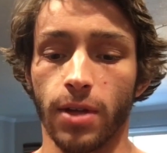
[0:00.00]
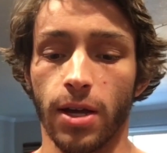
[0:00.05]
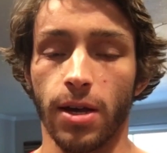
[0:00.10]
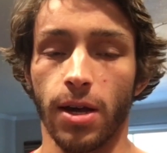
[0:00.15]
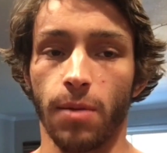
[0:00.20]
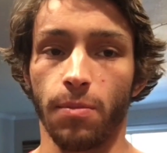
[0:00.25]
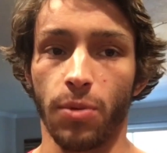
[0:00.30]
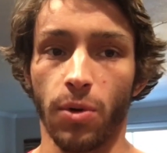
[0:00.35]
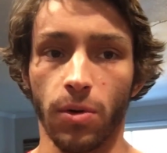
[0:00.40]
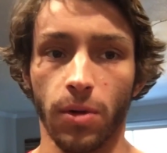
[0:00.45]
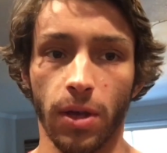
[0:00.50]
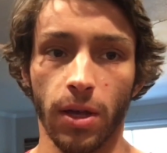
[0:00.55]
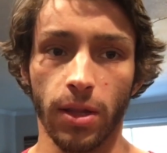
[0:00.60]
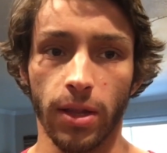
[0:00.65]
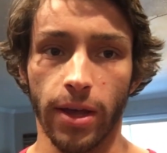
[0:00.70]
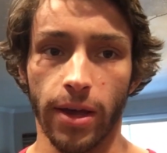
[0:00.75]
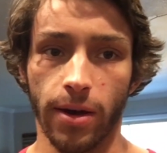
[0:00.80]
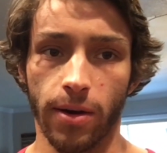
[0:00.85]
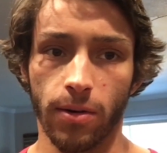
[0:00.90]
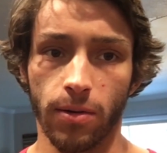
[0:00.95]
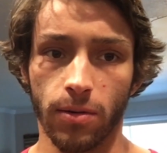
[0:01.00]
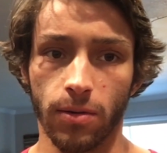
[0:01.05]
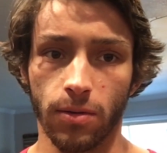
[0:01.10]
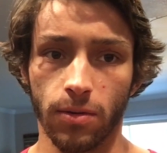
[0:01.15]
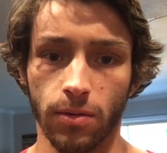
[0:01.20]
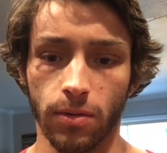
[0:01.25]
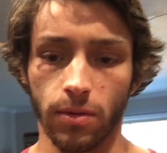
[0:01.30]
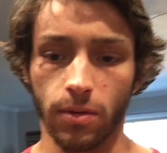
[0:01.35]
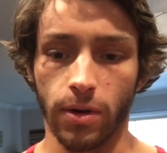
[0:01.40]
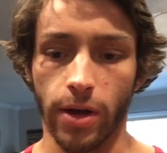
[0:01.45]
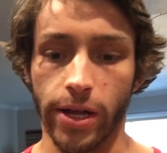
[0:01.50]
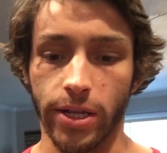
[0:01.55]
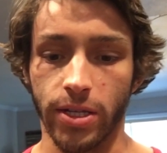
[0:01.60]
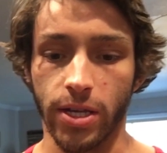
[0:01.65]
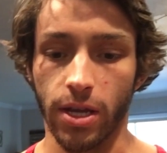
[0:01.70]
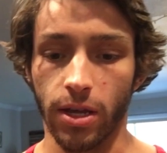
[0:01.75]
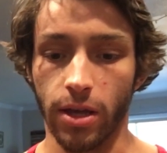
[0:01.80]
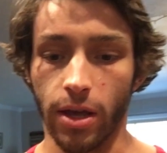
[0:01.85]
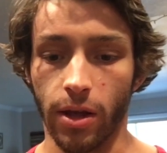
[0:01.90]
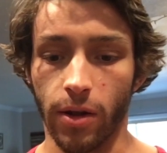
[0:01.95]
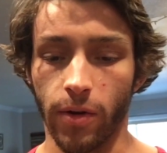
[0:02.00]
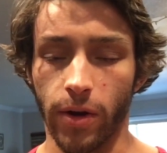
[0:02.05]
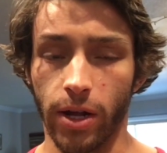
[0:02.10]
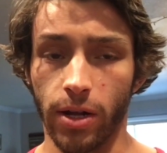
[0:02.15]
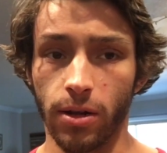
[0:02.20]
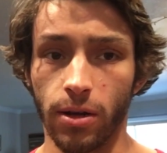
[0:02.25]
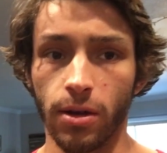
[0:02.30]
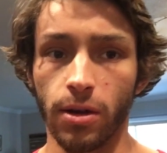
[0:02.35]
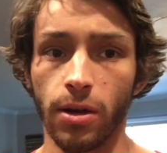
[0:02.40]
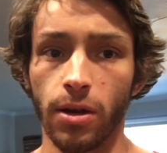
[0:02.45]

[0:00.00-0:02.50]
I'm bulking now. I take Gatorade,